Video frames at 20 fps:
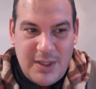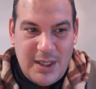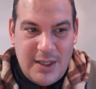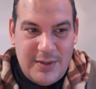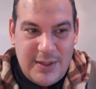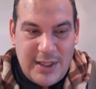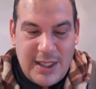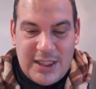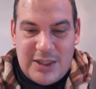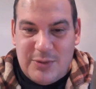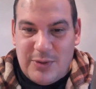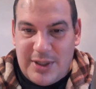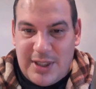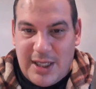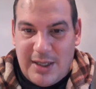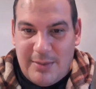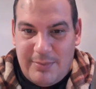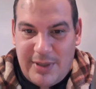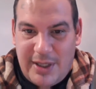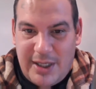And that's what
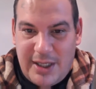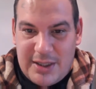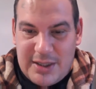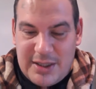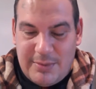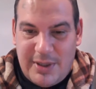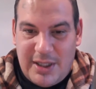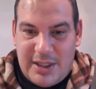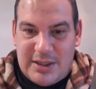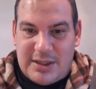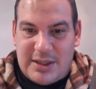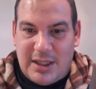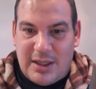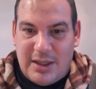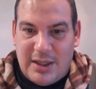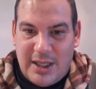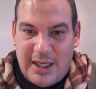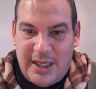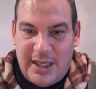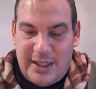that means. It means the
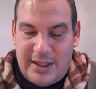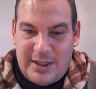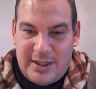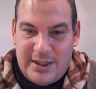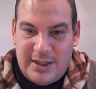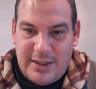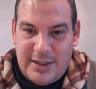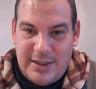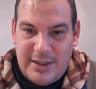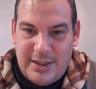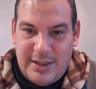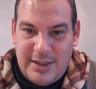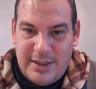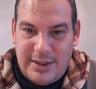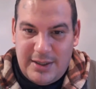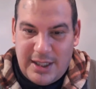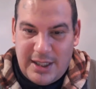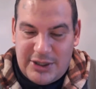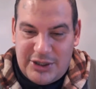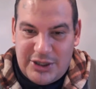light
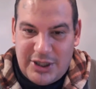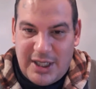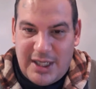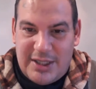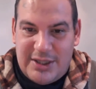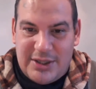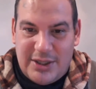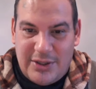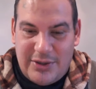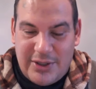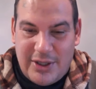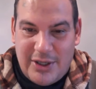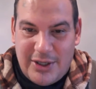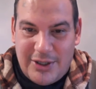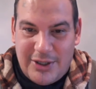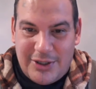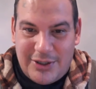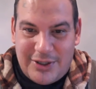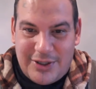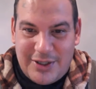that shines on the
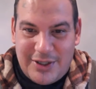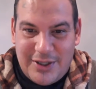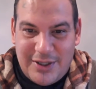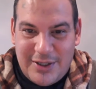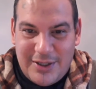heart.